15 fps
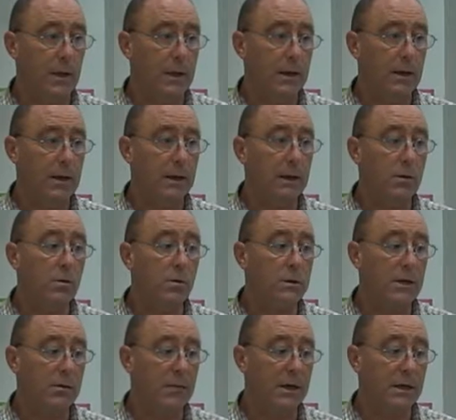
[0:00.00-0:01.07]
And it also
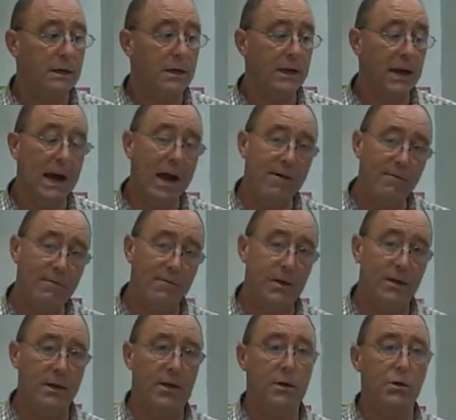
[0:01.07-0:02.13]
means that
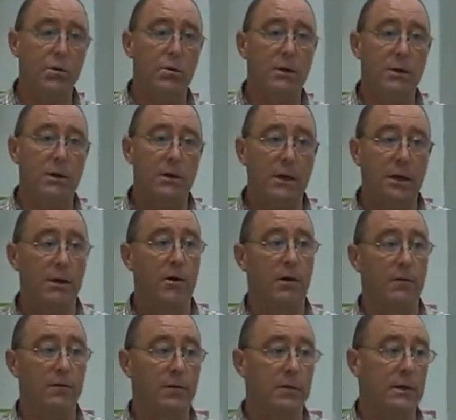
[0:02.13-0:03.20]
everything you can think of
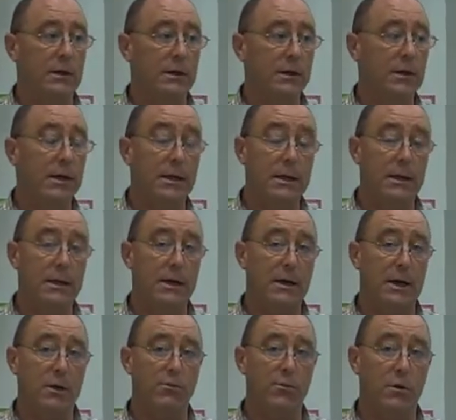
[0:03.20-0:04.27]
in the
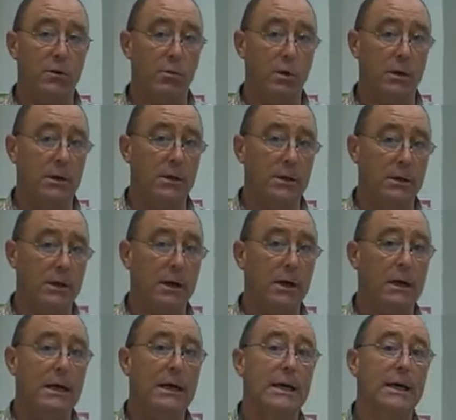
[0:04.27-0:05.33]
natural world
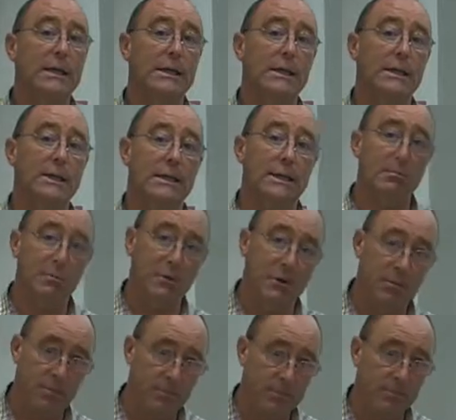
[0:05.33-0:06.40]
is a symptom
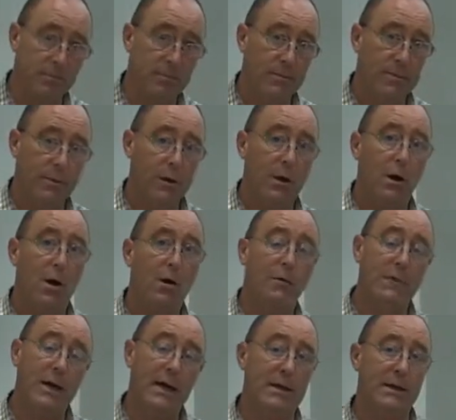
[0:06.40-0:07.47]
of
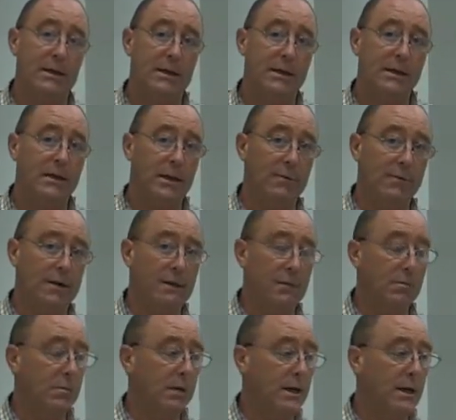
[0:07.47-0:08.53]
that
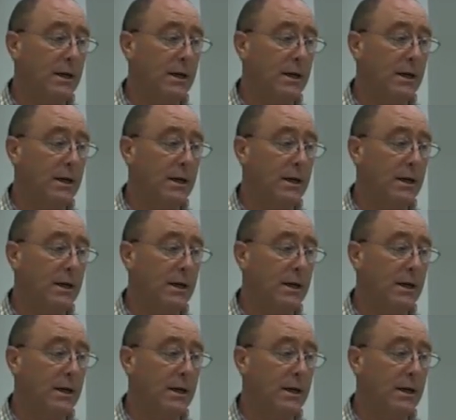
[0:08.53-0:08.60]
self-assembly.